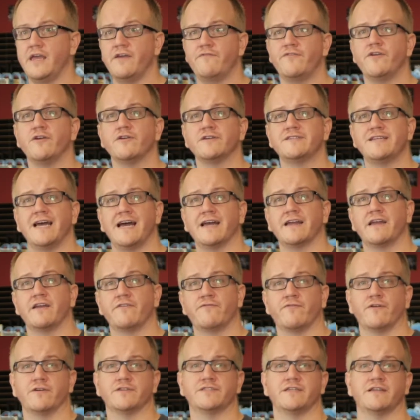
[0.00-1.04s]
If you're attacking
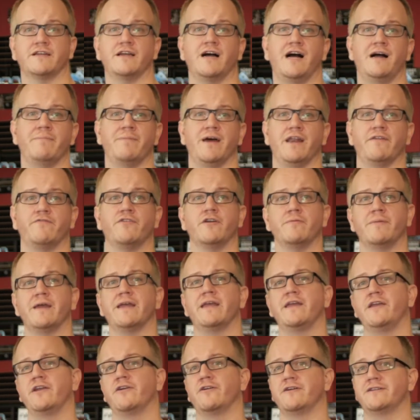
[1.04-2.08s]
first in combat, if you're
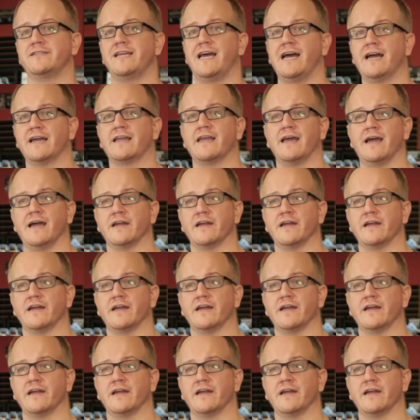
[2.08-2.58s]
making your attack